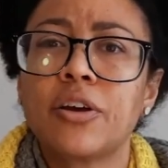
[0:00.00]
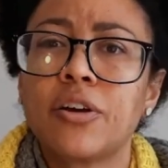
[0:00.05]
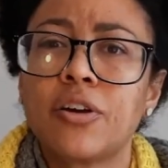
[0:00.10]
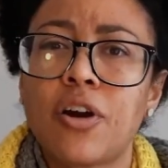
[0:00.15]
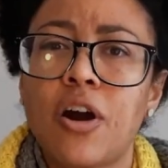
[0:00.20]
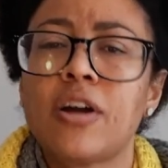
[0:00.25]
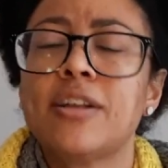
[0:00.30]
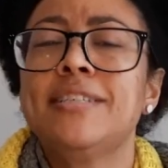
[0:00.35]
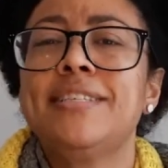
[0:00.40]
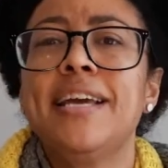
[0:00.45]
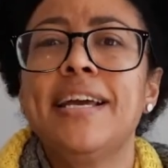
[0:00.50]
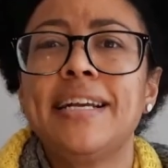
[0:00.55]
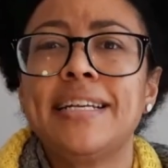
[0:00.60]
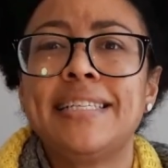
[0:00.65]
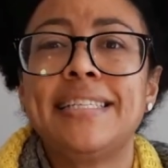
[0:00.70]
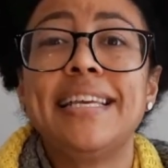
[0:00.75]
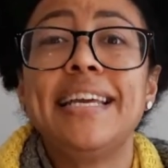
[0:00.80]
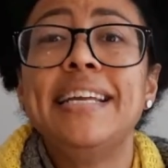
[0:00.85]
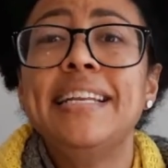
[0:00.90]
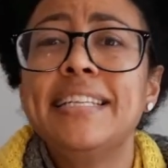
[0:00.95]

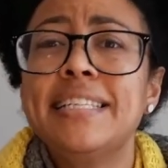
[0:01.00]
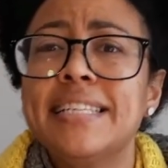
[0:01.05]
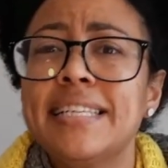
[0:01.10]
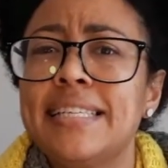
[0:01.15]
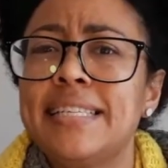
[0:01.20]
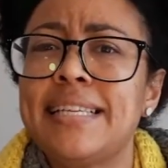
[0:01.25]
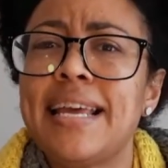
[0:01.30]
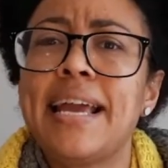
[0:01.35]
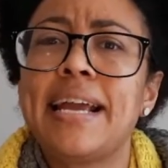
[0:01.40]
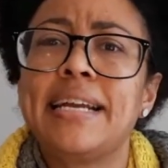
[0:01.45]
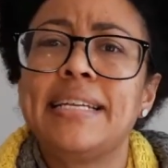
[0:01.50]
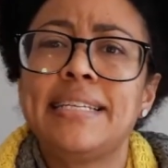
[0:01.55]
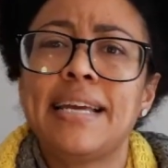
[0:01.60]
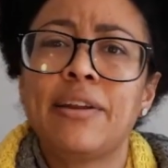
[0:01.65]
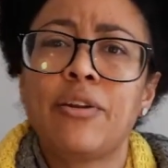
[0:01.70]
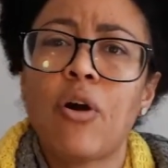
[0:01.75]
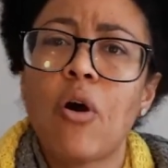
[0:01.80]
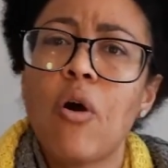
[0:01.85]
contexts intersect and